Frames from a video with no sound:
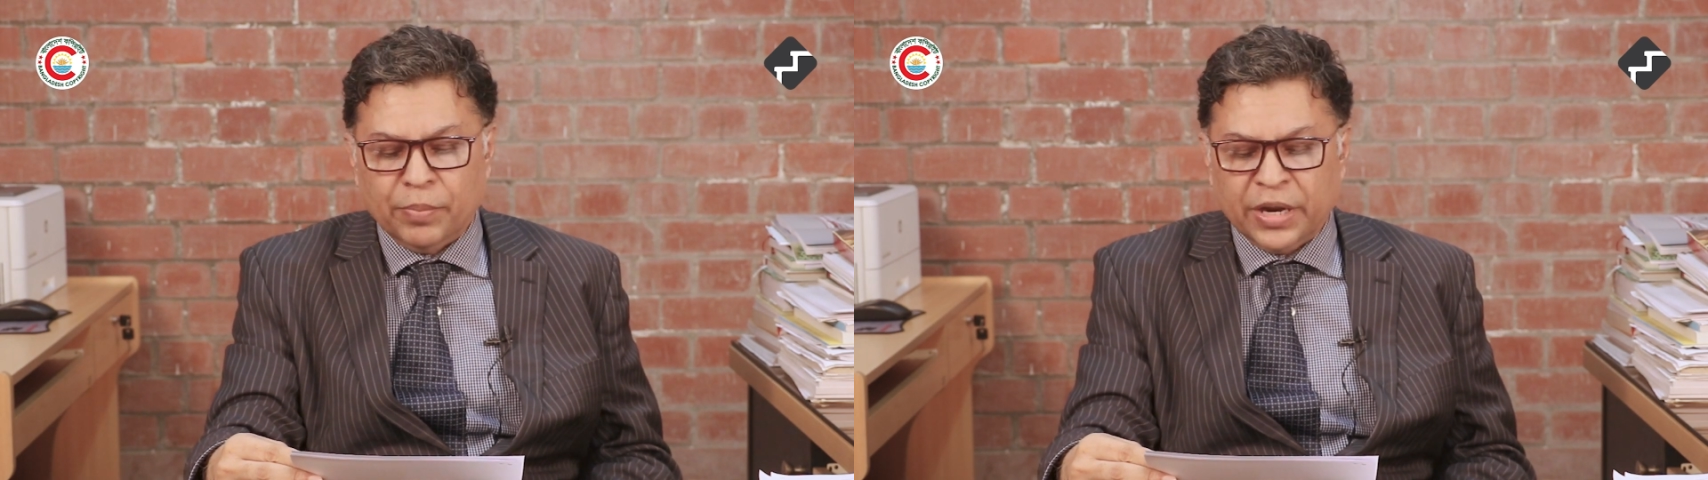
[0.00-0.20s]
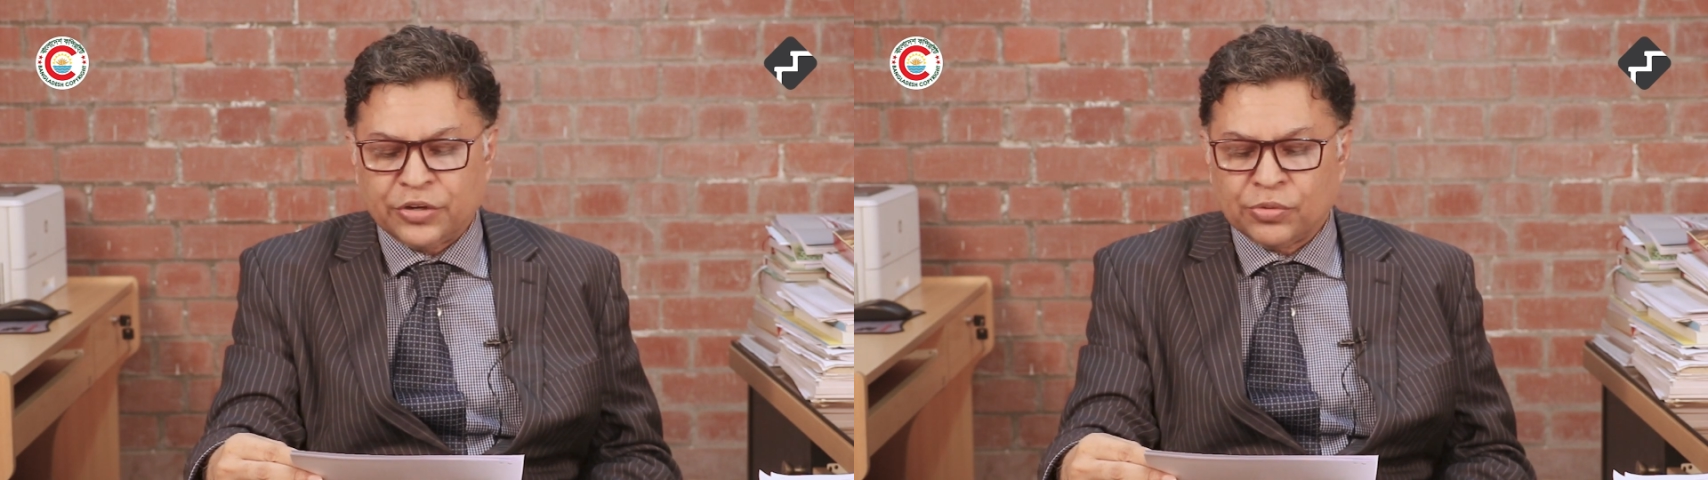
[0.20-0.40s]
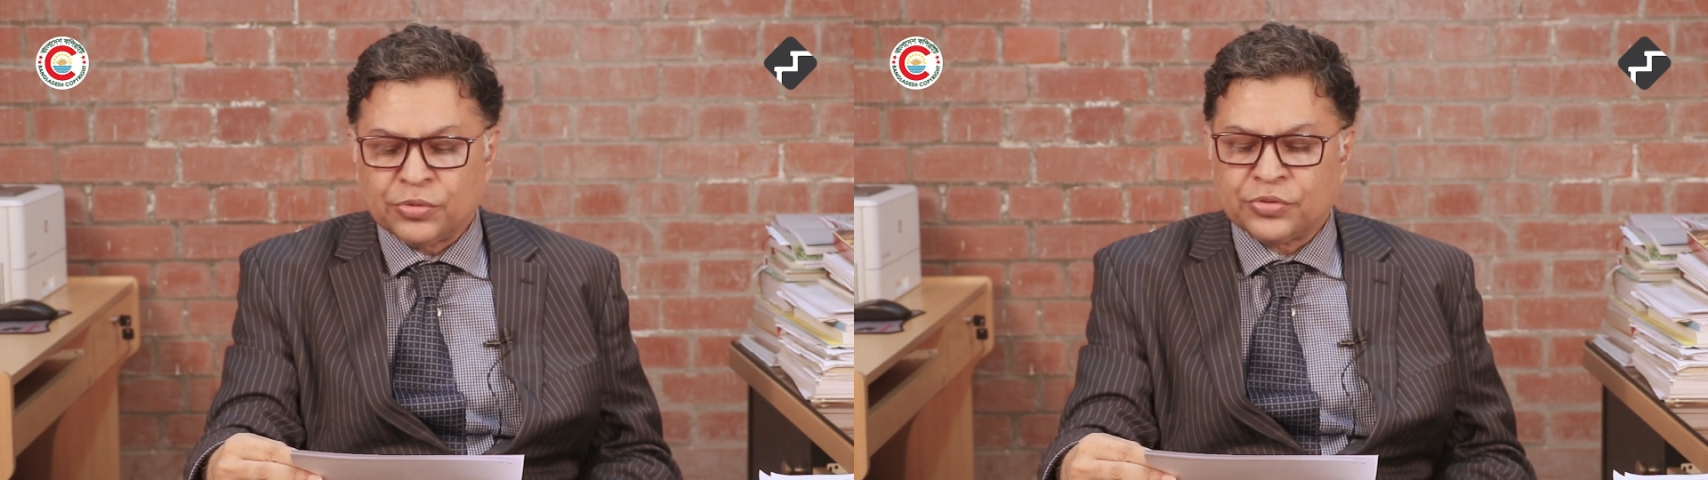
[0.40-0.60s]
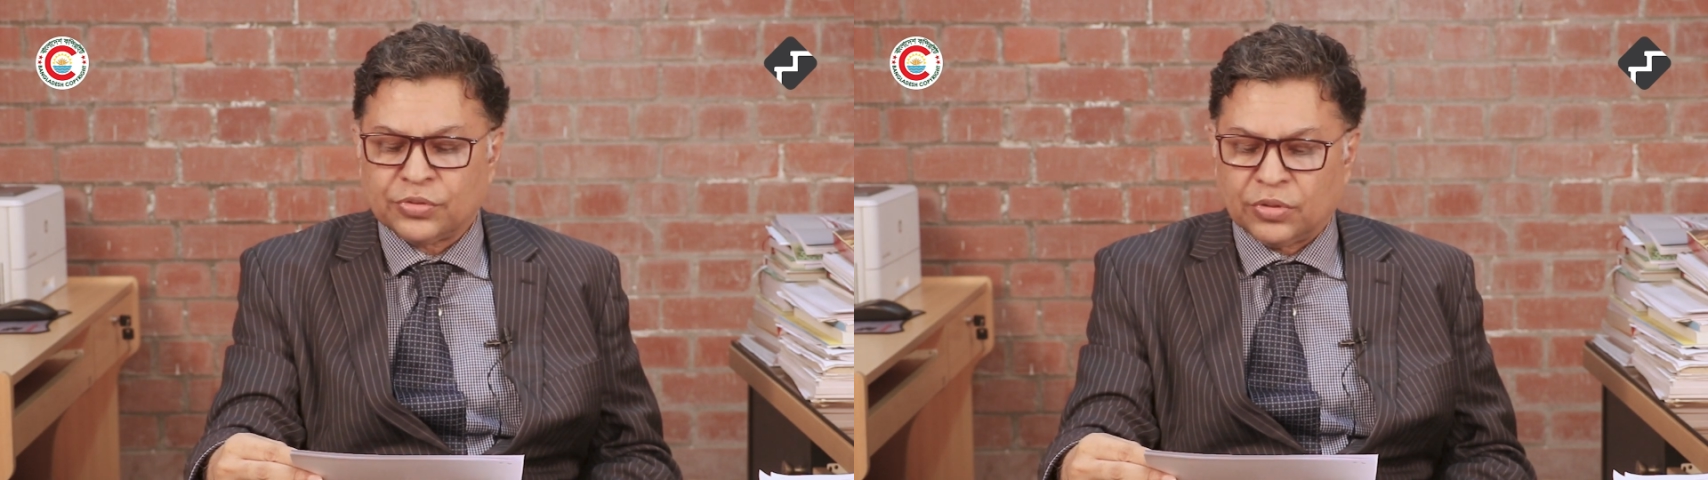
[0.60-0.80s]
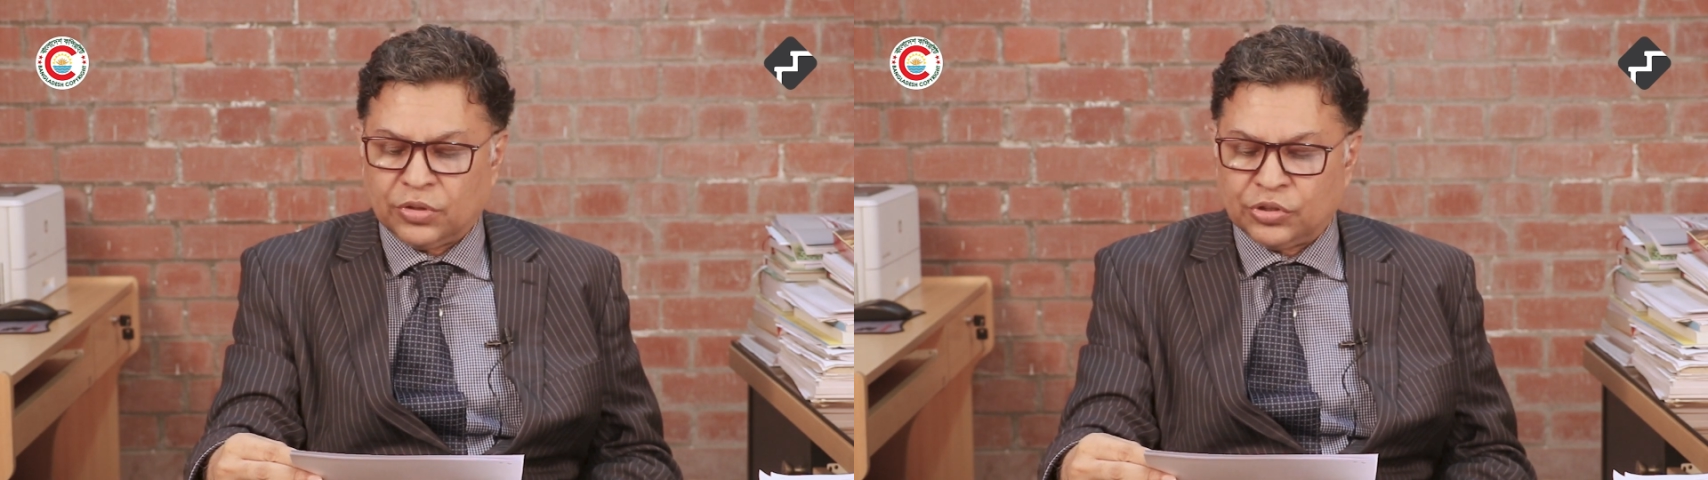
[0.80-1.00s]

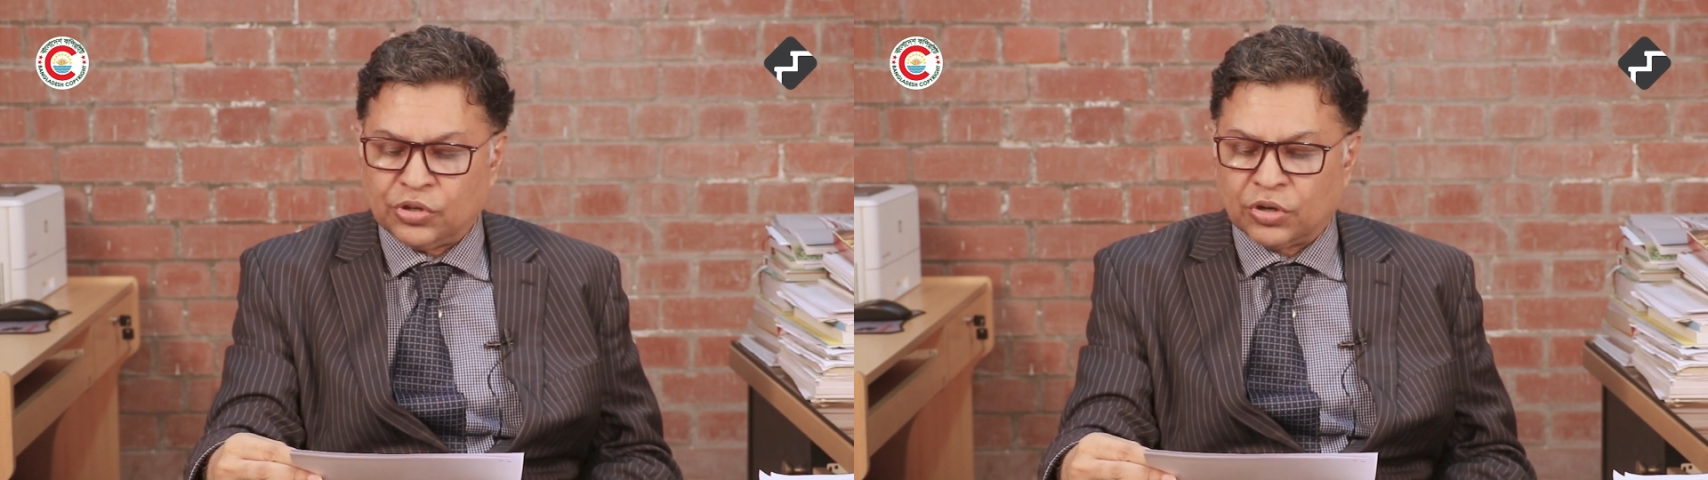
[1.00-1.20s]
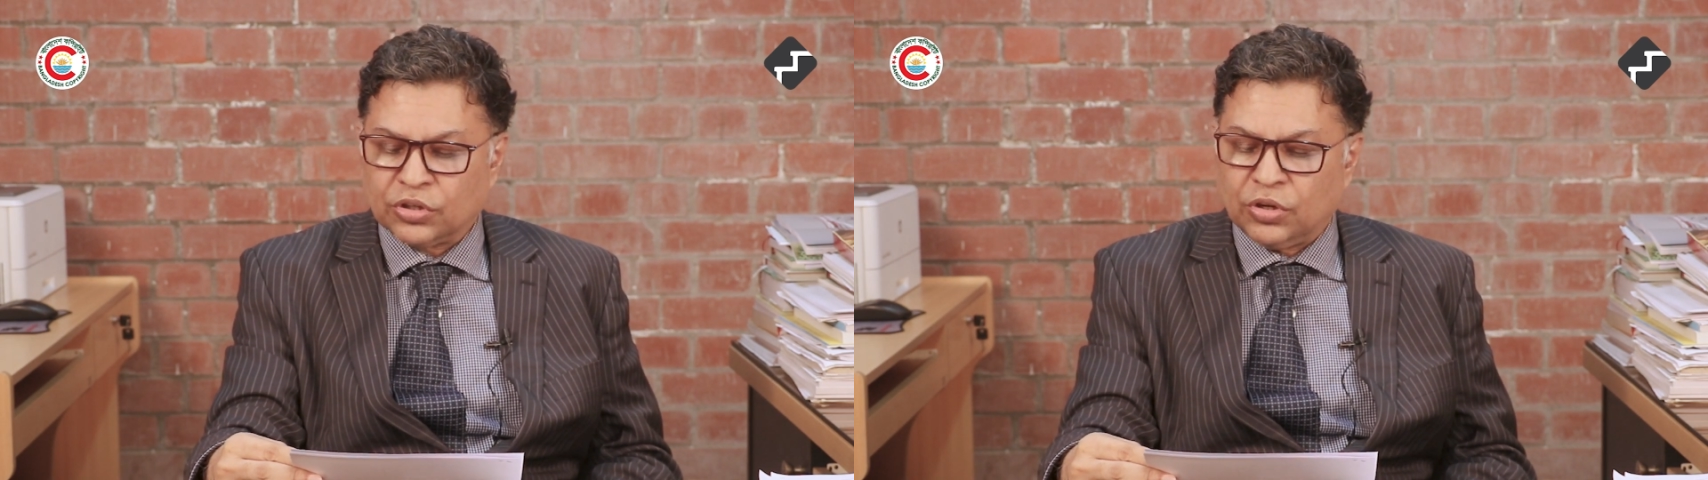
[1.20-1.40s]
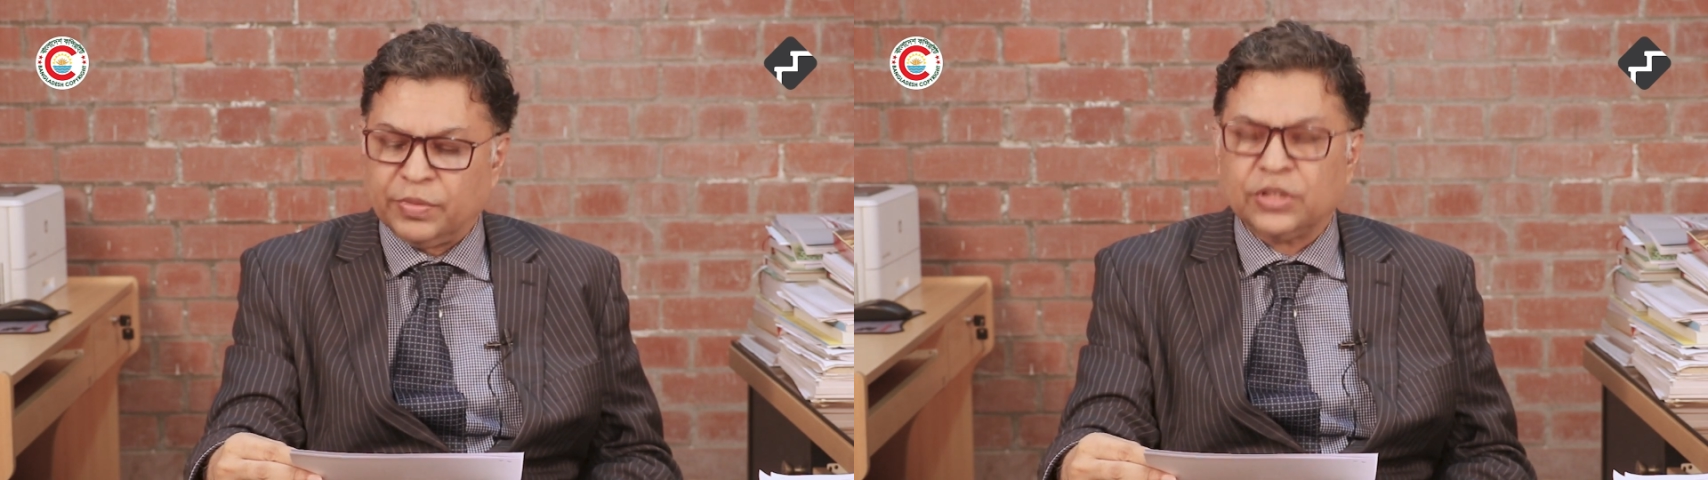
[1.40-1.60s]
meteors.com